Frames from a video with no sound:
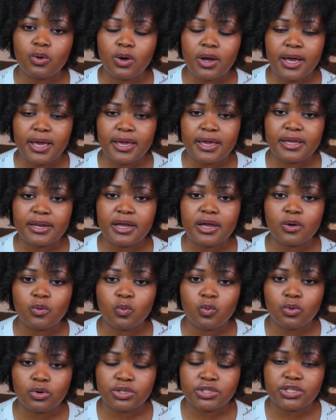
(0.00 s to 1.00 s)
Go ahead and
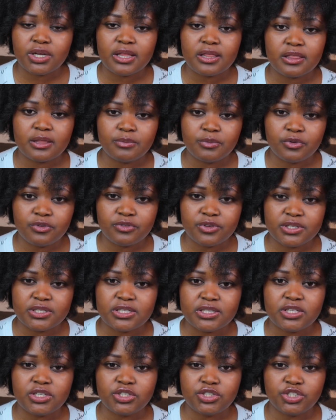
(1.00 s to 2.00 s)
watch the
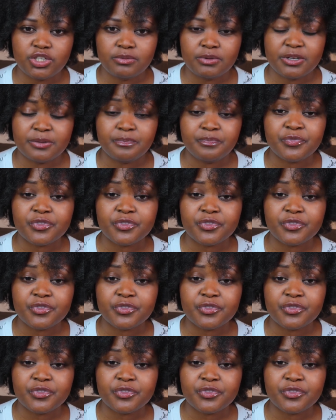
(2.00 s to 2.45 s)
movies in German.